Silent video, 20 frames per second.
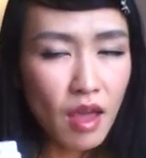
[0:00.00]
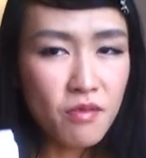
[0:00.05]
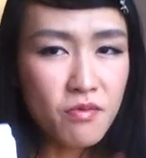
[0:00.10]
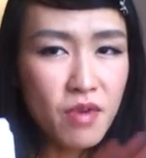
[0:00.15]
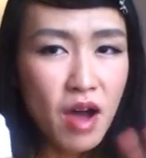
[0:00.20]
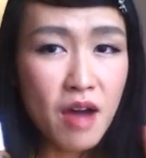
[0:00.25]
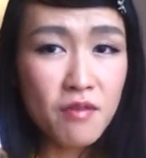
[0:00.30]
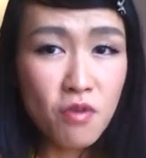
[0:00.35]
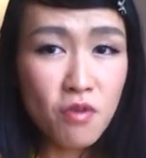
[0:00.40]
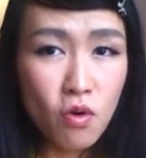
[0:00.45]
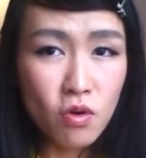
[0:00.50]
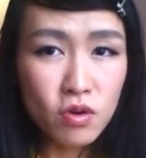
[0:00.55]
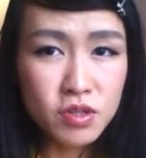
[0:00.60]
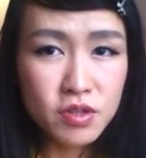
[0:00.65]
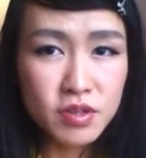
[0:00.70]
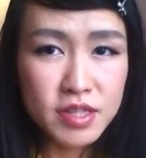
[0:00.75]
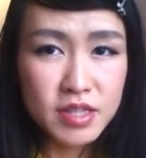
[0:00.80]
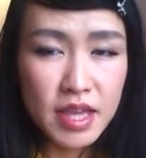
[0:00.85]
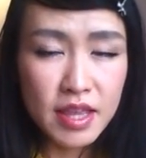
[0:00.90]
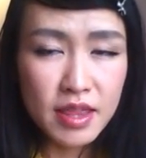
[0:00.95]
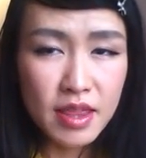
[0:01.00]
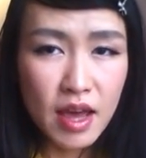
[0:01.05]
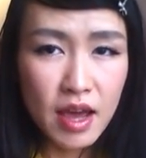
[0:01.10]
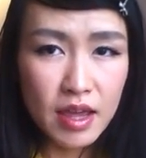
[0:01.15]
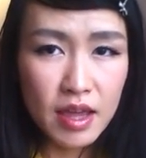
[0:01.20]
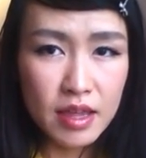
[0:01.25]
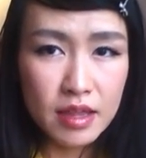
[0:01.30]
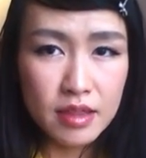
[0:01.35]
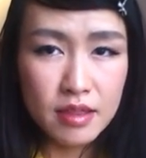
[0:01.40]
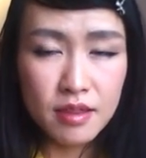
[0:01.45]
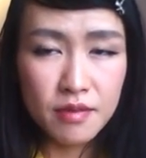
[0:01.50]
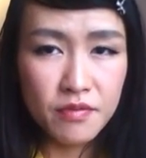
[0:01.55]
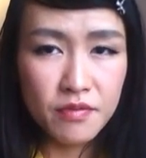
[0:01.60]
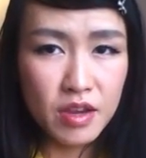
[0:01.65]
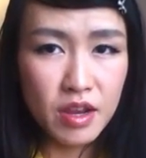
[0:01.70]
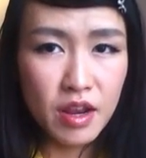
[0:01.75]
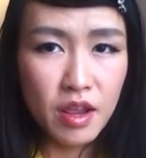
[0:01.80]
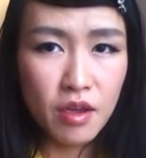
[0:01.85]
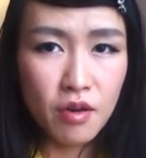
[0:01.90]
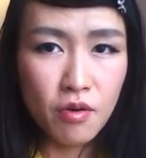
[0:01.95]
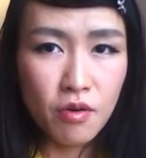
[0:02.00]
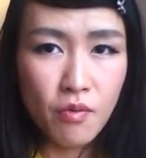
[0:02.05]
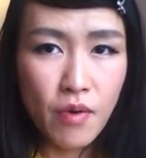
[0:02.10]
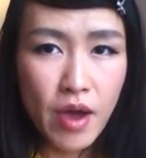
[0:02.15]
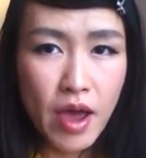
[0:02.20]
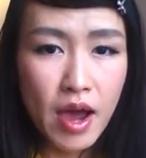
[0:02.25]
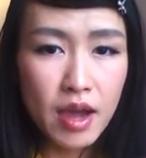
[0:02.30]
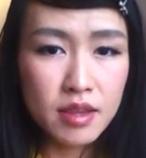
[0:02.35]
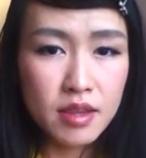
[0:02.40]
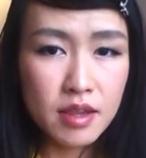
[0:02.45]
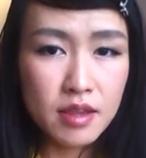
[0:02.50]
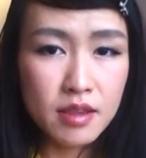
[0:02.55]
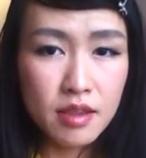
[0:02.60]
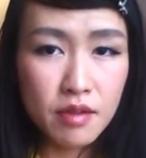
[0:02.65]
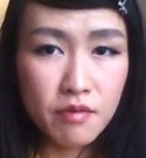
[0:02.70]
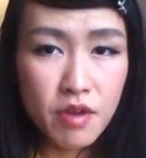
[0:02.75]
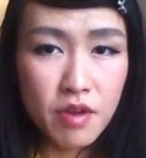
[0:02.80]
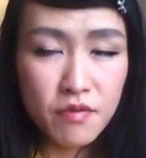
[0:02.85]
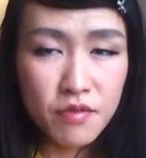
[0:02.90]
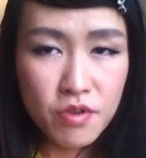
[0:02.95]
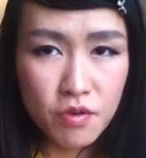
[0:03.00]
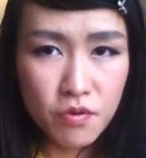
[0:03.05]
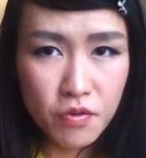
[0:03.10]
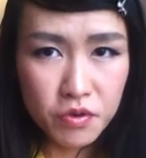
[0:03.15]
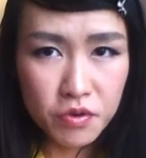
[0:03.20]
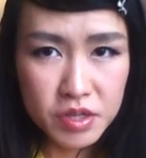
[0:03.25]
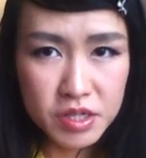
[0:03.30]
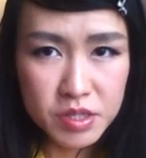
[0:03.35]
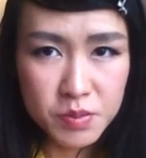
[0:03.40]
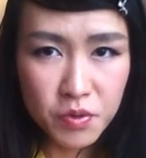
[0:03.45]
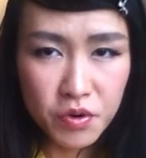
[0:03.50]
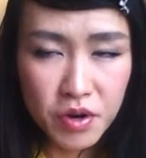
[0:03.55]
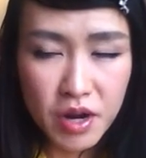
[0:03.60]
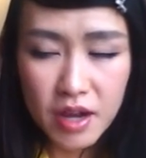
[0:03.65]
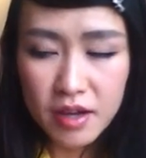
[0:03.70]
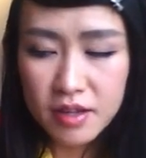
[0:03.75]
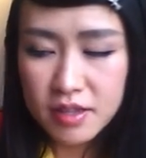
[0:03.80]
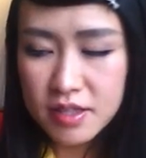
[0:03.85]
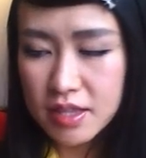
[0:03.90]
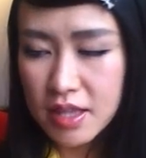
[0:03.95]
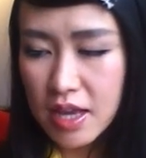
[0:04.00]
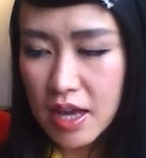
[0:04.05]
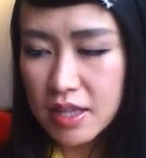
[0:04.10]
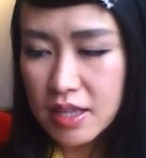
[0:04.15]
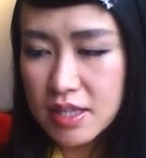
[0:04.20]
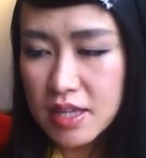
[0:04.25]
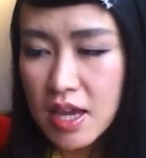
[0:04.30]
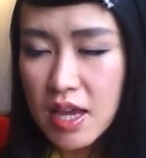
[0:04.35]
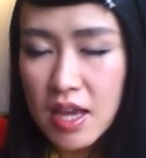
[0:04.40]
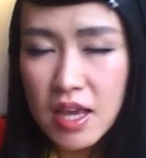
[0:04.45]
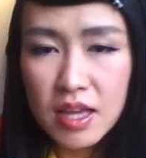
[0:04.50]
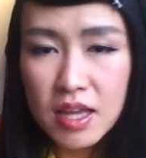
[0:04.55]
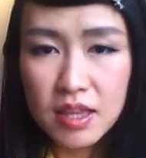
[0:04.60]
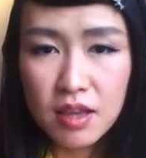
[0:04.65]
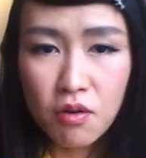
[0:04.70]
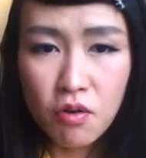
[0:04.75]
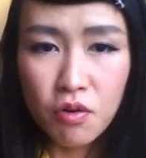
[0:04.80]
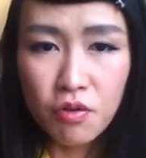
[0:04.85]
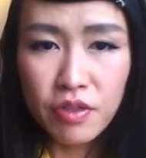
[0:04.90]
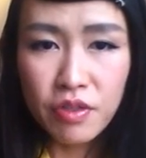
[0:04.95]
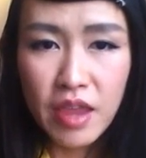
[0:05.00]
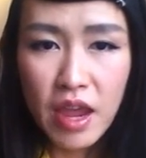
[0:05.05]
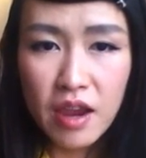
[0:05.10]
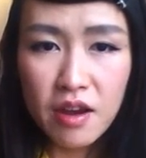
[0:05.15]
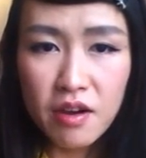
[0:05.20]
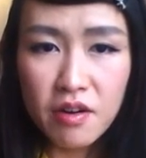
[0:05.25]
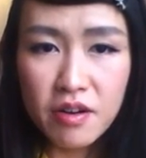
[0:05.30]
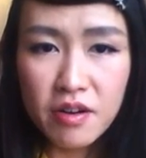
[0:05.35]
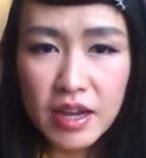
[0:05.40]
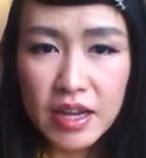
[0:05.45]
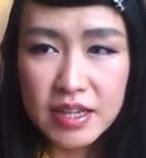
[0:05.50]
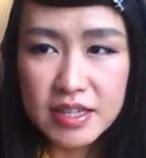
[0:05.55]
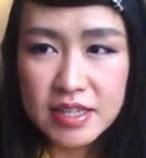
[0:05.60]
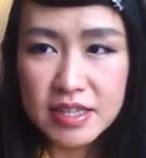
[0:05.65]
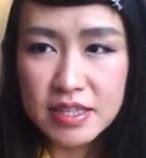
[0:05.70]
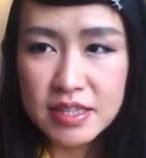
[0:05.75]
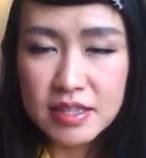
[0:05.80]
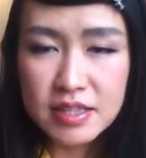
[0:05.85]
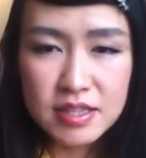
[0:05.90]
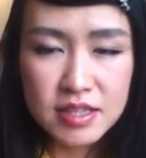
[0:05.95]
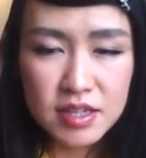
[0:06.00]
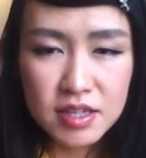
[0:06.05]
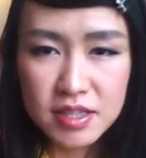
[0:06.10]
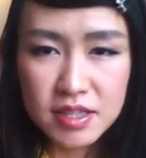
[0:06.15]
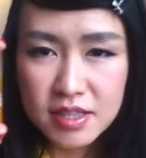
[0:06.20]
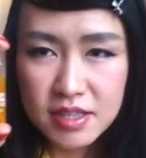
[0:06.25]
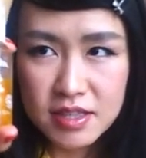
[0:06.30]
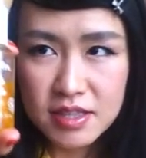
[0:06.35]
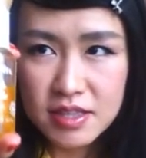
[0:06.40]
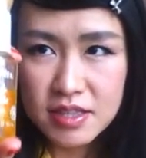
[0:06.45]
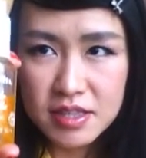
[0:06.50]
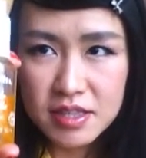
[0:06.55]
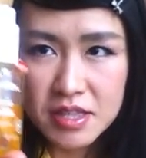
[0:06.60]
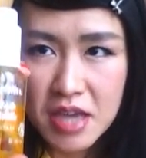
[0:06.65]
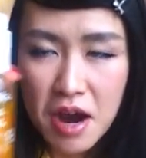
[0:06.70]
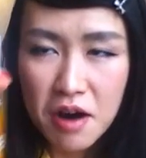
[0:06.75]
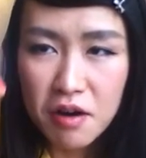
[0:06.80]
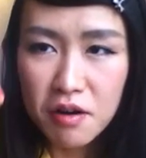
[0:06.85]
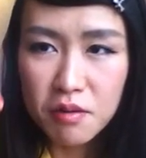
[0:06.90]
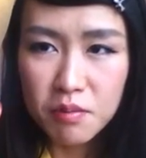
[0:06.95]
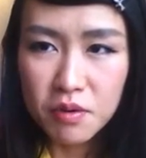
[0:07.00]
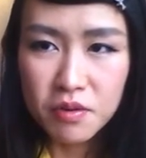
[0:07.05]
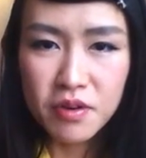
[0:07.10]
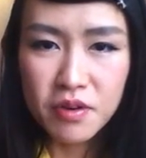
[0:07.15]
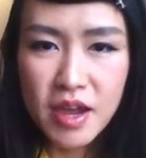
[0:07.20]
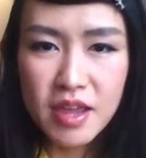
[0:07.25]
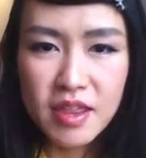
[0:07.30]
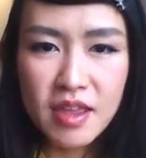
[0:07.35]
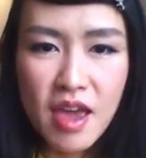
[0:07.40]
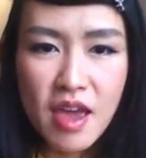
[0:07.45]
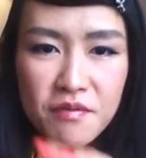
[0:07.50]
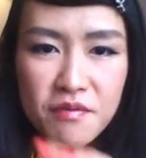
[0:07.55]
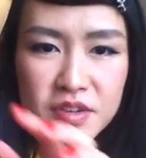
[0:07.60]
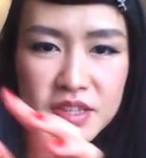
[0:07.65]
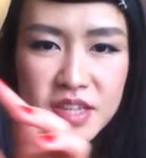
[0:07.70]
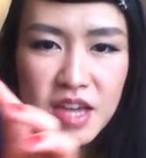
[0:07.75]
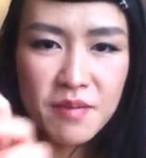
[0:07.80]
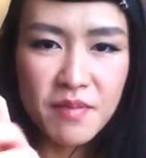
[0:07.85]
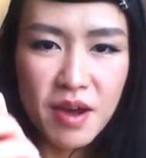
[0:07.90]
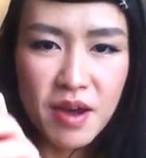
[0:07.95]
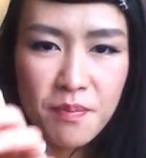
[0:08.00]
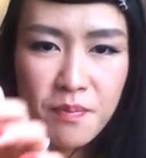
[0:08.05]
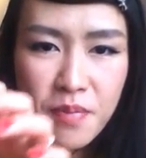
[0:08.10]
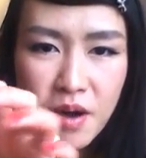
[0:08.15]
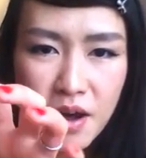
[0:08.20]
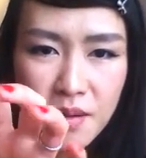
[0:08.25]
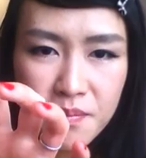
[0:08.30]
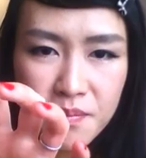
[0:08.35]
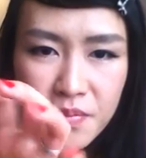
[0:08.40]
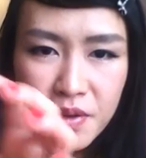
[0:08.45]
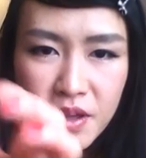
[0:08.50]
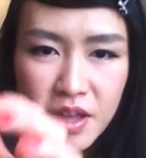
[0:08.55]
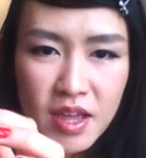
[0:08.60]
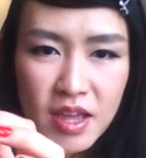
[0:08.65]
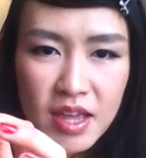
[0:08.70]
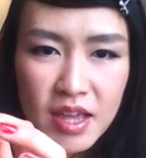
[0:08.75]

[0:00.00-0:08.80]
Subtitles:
But I've also said that in the video where I did the review for this product, that the container is just terrible, and every time I pump,